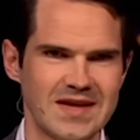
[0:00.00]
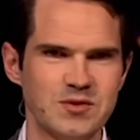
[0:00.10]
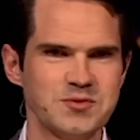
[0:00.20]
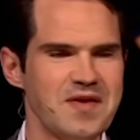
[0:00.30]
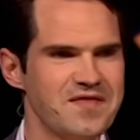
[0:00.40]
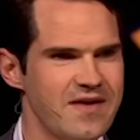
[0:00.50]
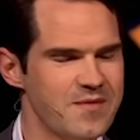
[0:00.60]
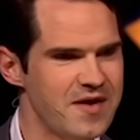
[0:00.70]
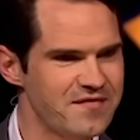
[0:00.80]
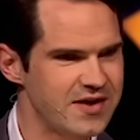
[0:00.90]
What's my
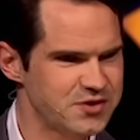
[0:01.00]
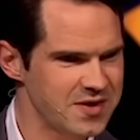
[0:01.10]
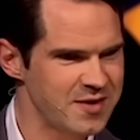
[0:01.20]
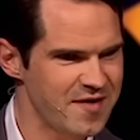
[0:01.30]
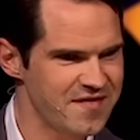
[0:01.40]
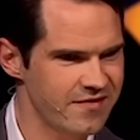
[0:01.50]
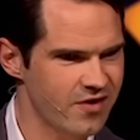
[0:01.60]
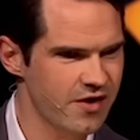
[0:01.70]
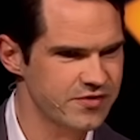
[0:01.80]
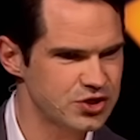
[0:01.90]
favourite? Do you want to hear my
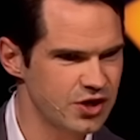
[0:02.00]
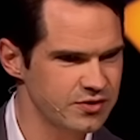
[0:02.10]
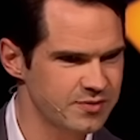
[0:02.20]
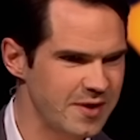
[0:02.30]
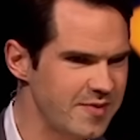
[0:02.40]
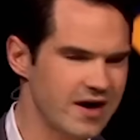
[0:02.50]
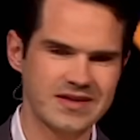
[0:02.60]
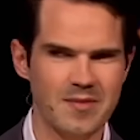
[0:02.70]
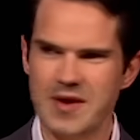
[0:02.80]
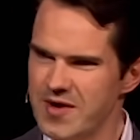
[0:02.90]
favourite Irish joke?
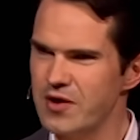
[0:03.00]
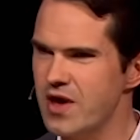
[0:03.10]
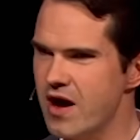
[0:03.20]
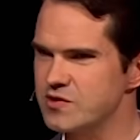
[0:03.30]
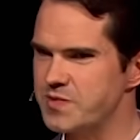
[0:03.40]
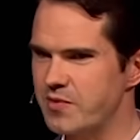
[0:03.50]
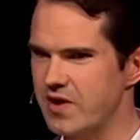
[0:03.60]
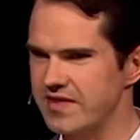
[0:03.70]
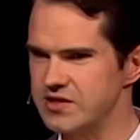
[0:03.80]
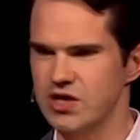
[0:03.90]
Maybe only Irish people
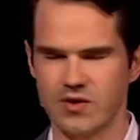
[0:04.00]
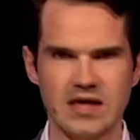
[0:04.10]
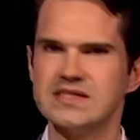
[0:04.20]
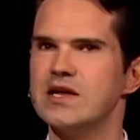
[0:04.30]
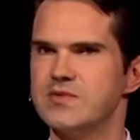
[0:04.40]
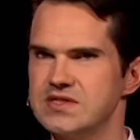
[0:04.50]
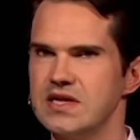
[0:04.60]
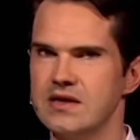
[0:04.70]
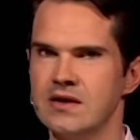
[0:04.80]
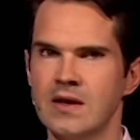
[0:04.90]
get this joke. I'll tell you and
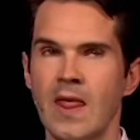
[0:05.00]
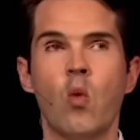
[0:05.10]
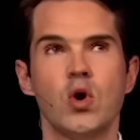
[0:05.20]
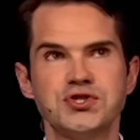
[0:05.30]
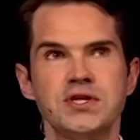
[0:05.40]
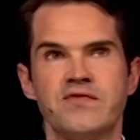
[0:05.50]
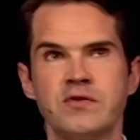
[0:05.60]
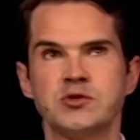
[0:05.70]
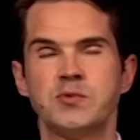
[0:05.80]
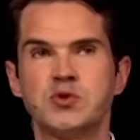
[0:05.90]
see. What's the
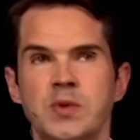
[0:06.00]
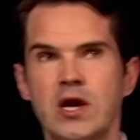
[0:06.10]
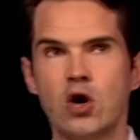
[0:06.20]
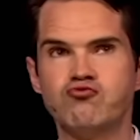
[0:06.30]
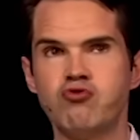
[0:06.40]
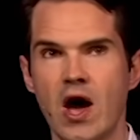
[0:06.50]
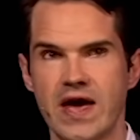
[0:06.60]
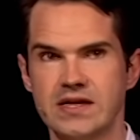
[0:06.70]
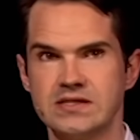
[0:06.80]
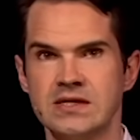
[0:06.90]
difference between a
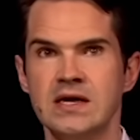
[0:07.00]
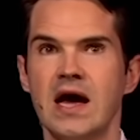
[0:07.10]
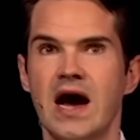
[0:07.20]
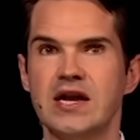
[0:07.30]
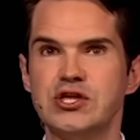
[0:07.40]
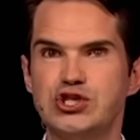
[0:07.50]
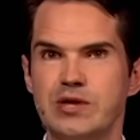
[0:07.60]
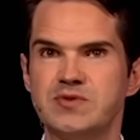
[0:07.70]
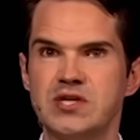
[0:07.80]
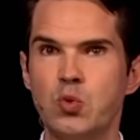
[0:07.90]
riot and a
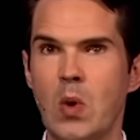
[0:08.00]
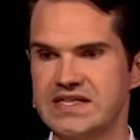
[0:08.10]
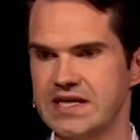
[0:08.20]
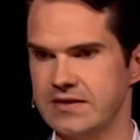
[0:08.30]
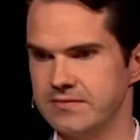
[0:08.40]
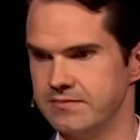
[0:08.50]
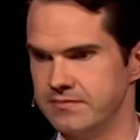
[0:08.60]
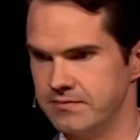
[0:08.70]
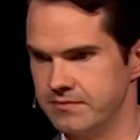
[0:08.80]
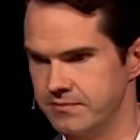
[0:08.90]
gypsy wedding?
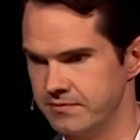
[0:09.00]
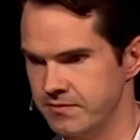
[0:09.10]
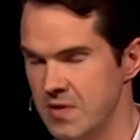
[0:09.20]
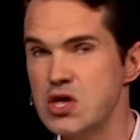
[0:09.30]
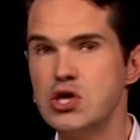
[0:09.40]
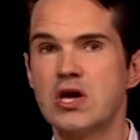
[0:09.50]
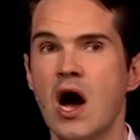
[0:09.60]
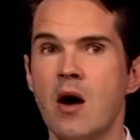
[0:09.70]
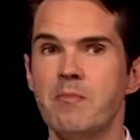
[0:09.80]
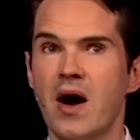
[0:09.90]
You
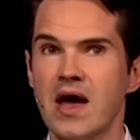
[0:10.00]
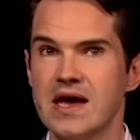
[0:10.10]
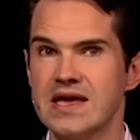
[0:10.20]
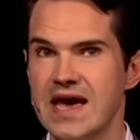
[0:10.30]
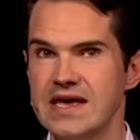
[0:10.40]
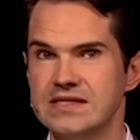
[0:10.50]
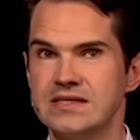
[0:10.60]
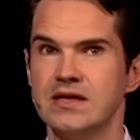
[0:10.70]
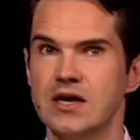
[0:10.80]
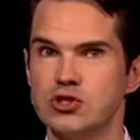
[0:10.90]
can't buy a
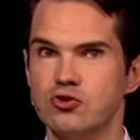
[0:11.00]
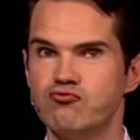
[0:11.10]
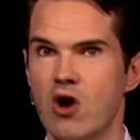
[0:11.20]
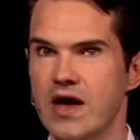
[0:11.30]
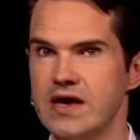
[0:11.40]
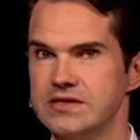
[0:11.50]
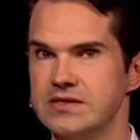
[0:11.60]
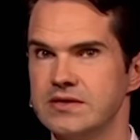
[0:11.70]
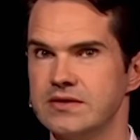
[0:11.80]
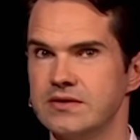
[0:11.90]
gate at a riot.